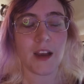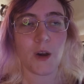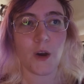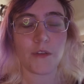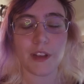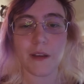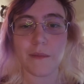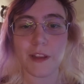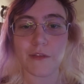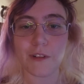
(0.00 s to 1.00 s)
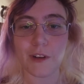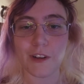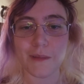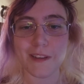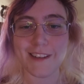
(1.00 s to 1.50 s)
Hopefully it means
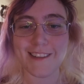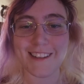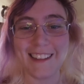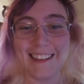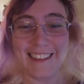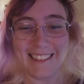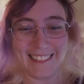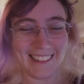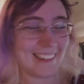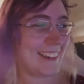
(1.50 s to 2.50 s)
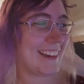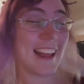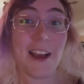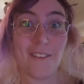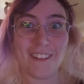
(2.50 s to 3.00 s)
recording material.
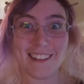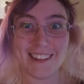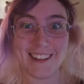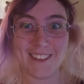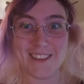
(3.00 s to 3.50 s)
One can hope,